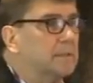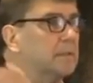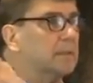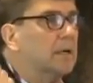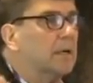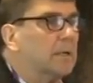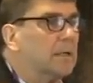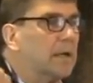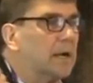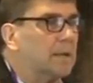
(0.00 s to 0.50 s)
You
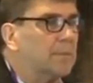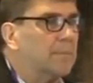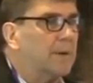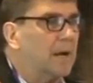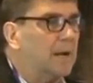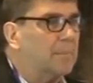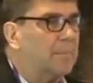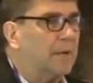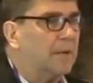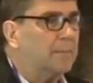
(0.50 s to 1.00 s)
know, they're kind of
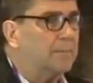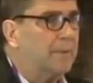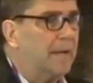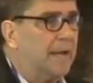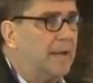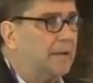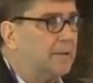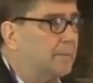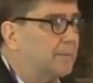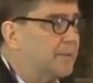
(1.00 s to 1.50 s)
buying by the
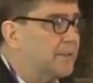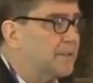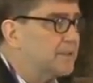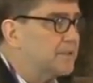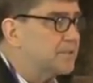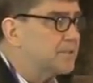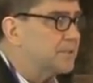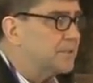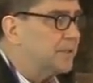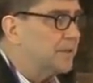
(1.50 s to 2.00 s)
pound. I mean,
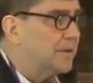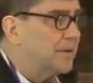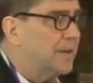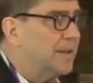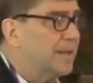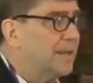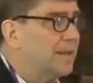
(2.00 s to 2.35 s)
this, you know.